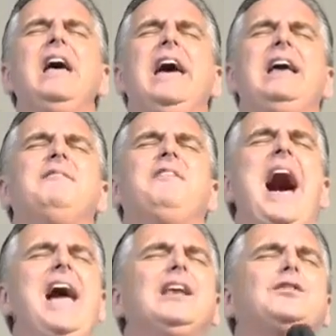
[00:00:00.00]
eating
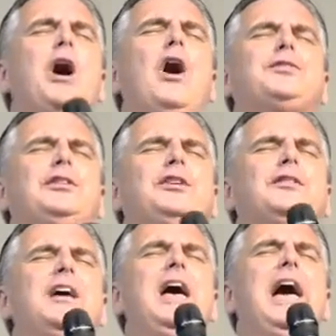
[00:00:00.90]
Vienna
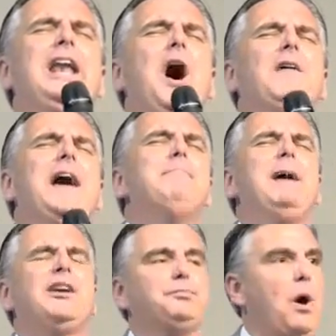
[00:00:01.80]
sausages and all that
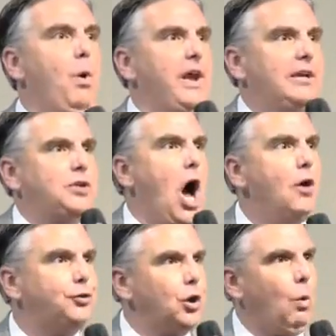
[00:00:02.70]
mess. But what it
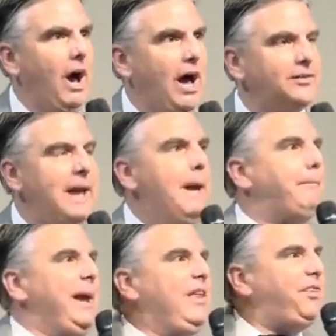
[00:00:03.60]
taught you was
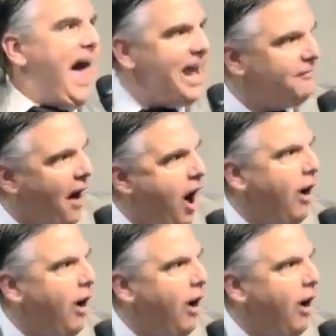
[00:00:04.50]
be thankful